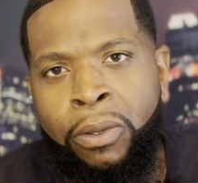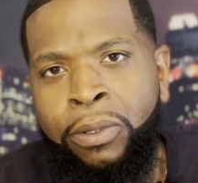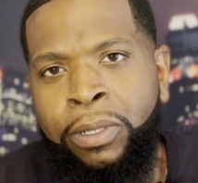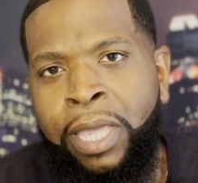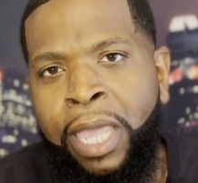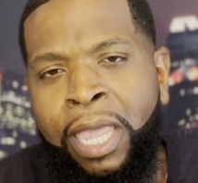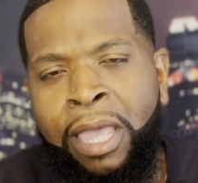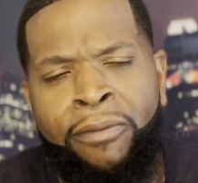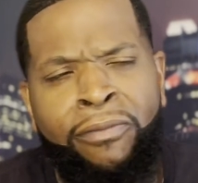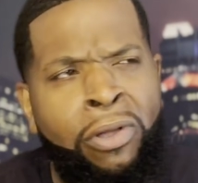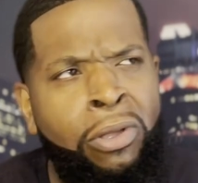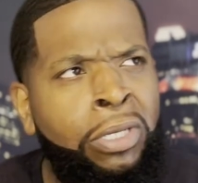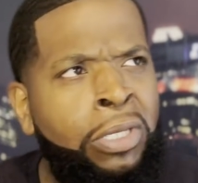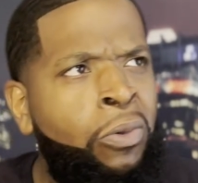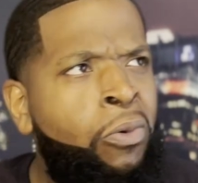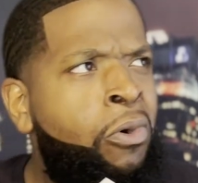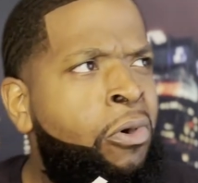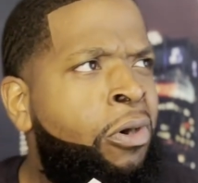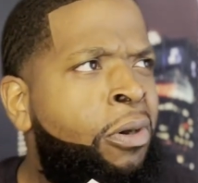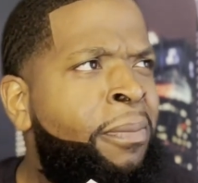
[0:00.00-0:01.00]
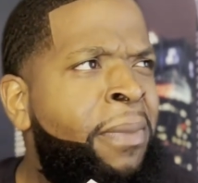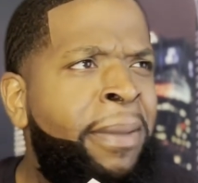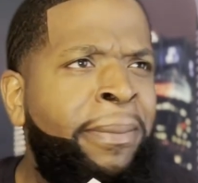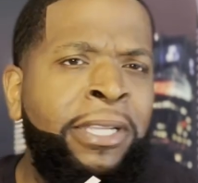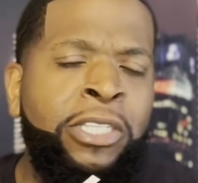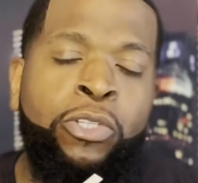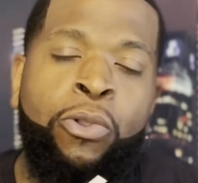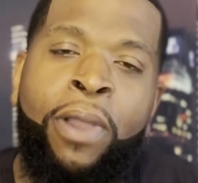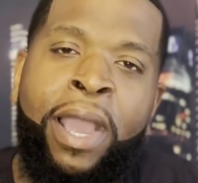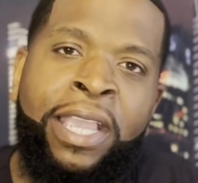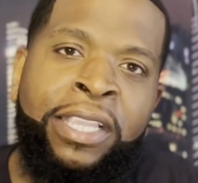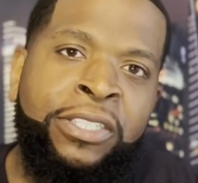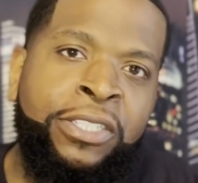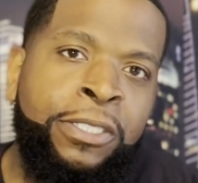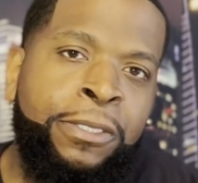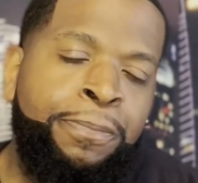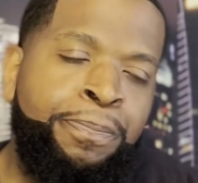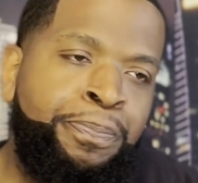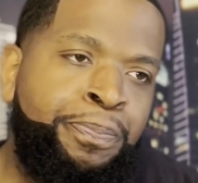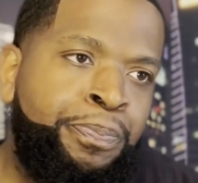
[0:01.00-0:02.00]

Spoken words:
Okay, I've only wore it maybe twice.